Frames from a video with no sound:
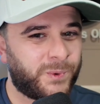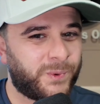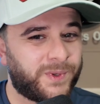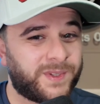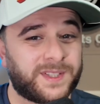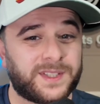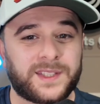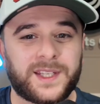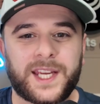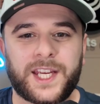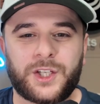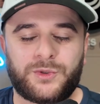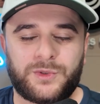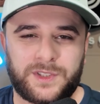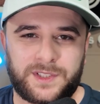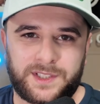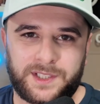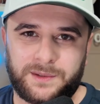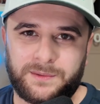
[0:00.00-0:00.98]
This is an
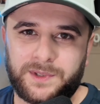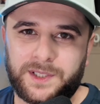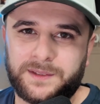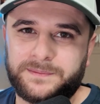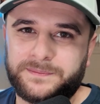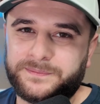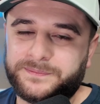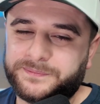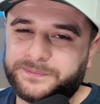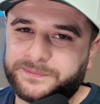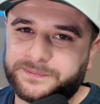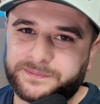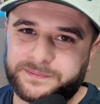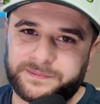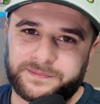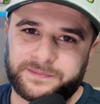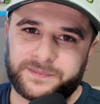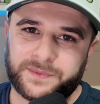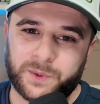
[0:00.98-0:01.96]
interesting one.
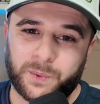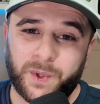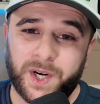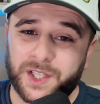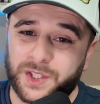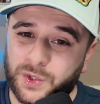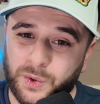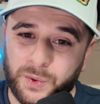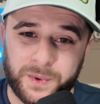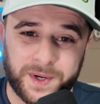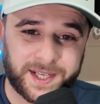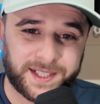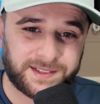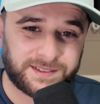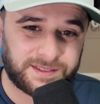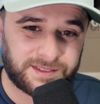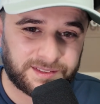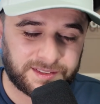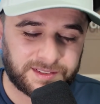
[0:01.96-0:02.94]
We're at two
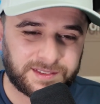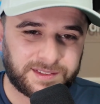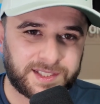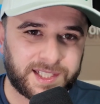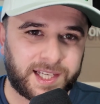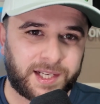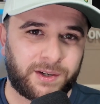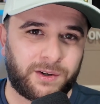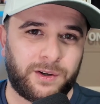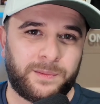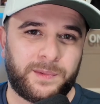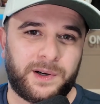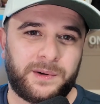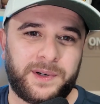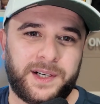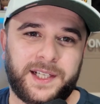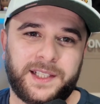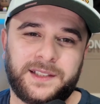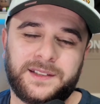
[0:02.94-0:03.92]
wins at home
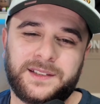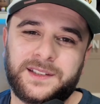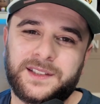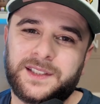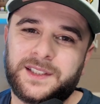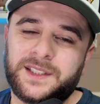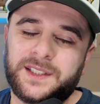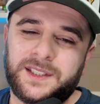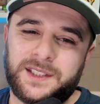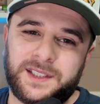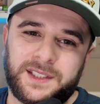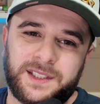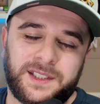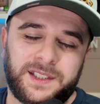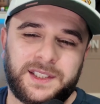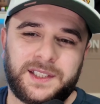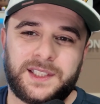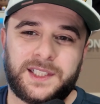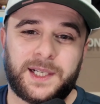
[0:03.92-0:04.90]
already.
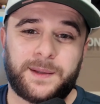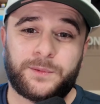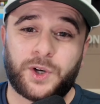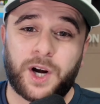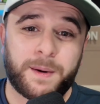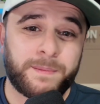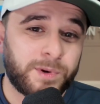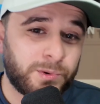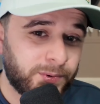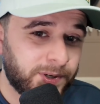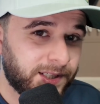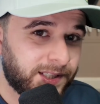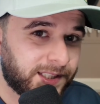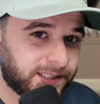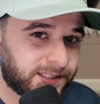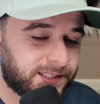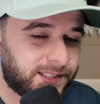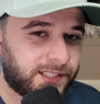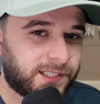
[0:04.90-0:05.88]
I'm trying to be
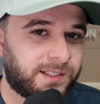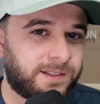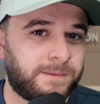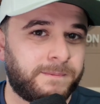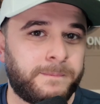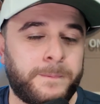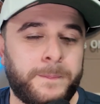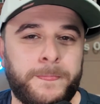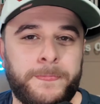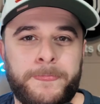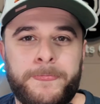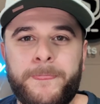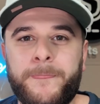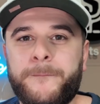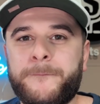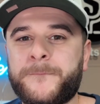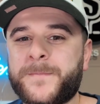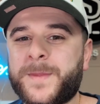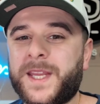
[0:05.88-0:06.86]
realistic.
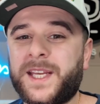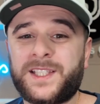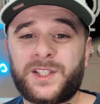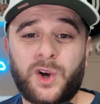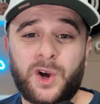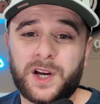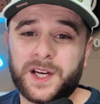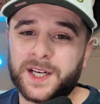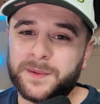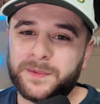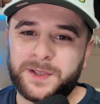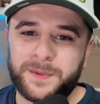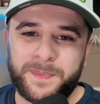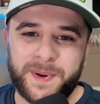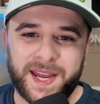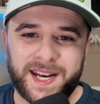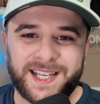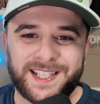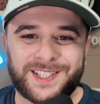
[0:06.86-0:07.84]
That's all going to
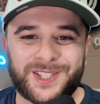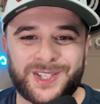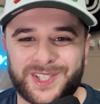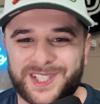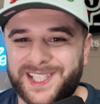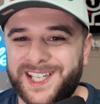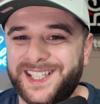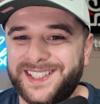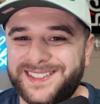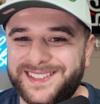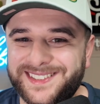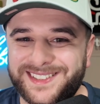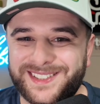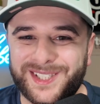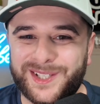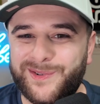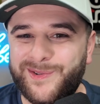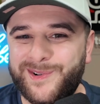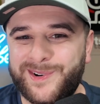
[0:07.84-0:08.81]
depend. Is Kirk Cousins
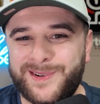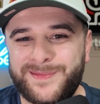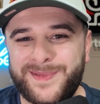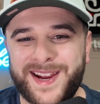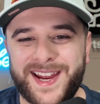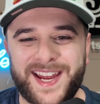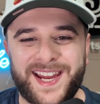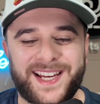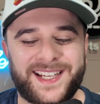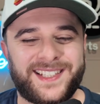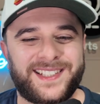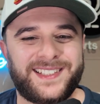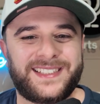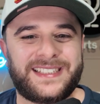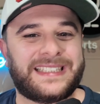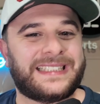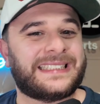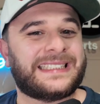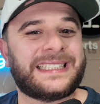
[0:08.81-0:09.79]
the quarterback?
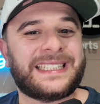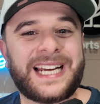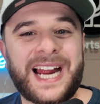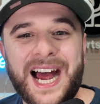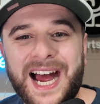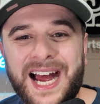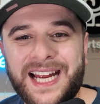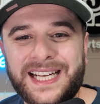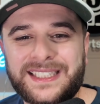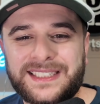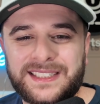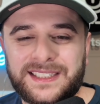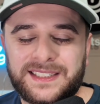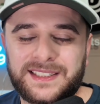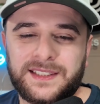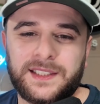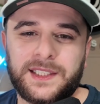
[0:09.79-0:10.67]
Is he not?